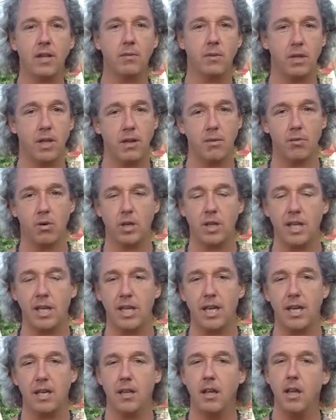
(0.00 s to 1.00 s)
like when they were a
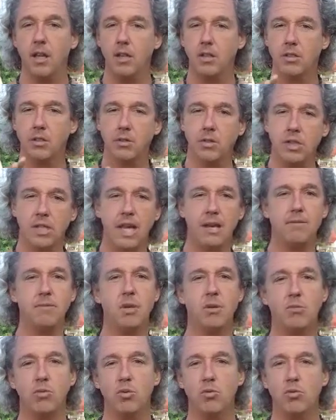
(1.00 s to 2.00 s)
kid. So step
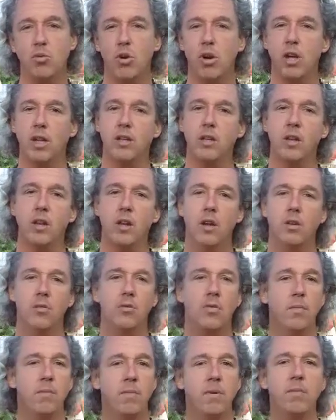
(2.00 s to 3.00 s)
number one,
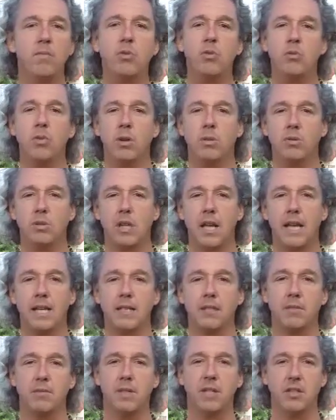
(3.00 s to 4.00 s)
remember what it was
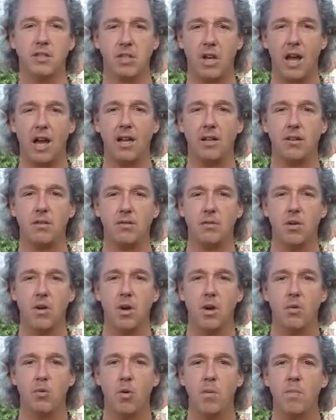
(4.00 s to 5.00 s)
like to be a child.
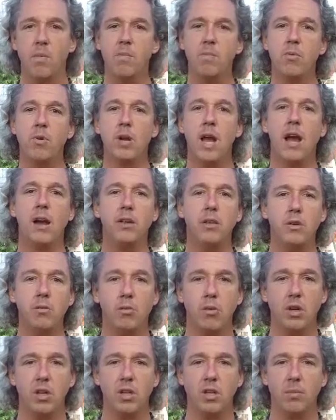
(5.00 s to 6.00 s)
Remember how you
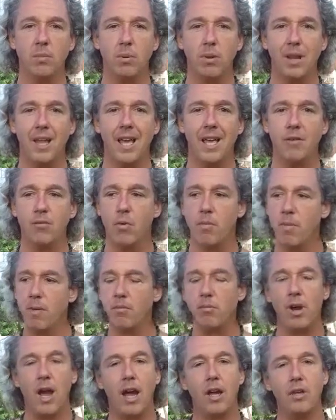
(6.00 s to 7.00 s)
wanted to play.
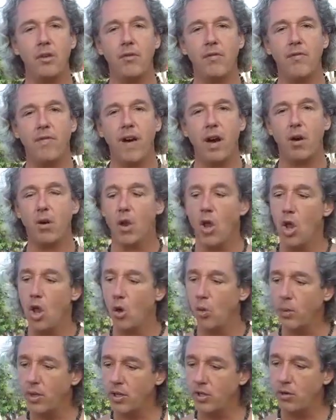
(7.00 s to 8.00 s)
Remember how you felt
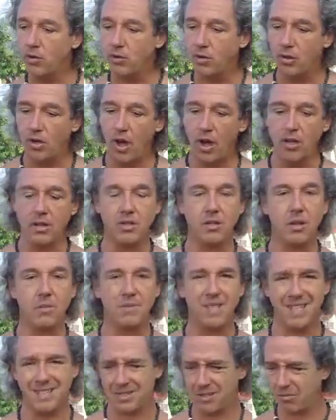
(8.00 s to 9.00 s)
when you touched
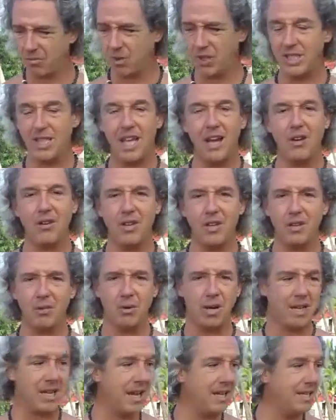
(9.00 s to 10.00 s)
something and someone yelled at
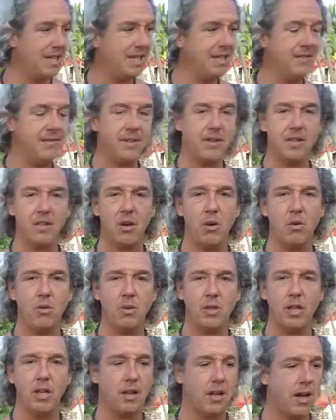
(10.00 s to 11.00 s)
you, like, I didn't even
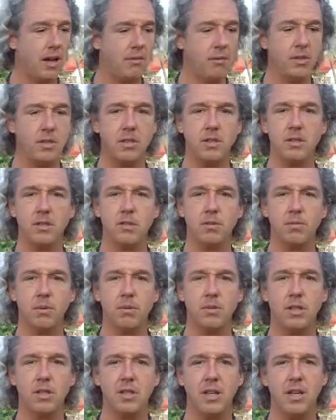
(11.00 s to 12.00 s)
know that I wasn't
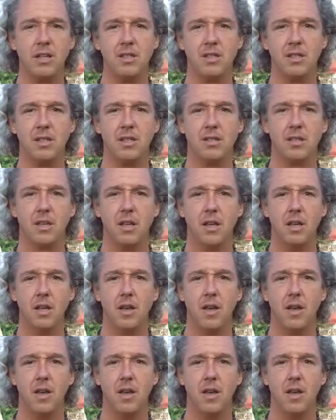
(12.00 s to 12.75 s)
supposed to touch this.